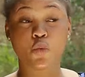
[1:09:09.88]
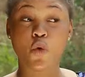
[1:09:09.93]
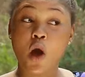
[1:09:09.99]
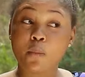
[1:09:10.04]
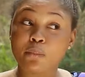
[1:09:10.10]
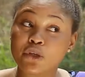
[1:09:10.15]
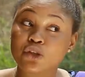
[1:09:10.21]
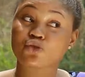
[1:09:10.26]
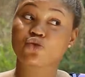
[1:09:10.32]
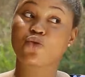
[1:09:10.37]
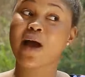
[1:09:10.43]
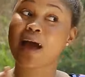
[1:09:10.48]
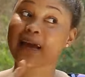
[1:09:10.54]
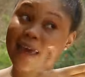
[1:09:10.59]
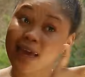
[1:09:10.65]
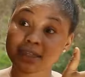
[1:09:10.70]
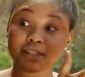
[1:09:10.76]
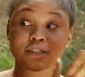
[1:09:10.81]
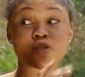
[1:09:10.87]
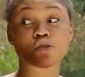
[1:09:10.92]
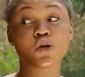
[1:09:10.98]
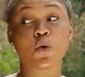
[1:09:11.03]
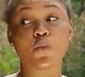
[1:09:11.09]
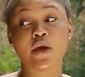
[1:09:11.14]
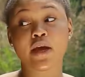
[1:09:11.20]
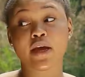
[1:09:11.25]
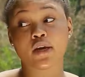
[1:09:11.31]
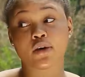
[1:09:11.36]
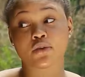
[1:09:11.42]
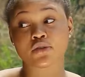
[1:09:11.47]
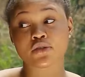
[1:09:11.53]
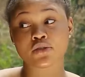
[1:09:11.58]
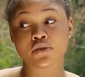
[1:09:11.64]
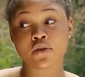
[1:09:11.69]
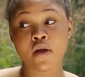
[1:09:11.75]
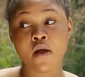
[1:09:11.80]
you want me to go and get it somewhere
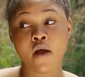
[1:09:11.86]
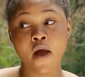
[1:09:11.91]
else?